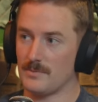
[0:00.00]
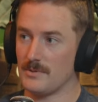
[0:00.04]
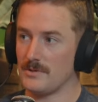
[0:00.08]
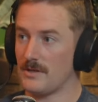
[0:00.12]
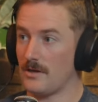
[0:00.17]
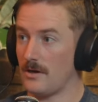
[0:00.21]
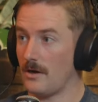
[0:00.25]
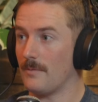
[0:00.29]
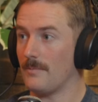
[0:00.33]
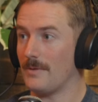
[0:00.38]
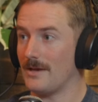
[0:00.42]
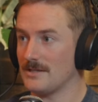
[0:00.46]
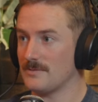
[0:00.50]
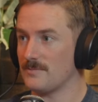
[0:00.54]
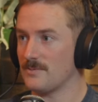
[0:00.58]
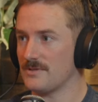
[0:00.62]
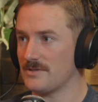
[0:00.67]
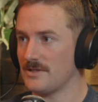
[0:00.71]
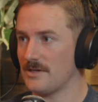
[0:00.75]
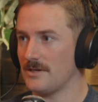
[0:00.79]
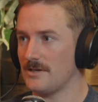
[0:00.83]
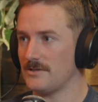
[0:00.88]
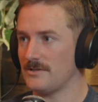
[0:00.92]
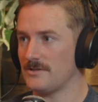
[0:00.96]
but the on base
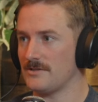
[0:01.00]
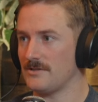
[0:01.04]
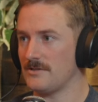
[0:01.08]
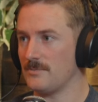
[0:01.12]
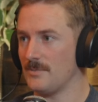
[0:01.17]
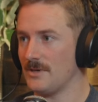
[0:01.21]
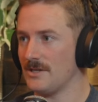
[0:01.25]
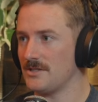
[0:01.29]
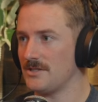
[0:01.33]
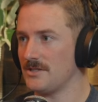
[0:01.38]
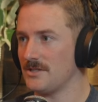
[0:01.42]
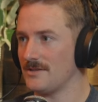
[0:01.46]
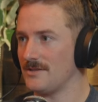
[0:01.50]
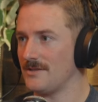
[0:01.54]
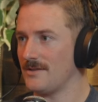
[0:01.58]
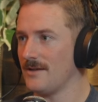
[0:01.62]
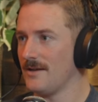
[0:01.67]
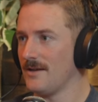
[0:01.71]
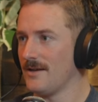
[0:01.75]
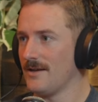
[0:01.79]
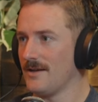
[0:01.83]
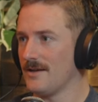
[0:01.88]
percentage, as you mentioned.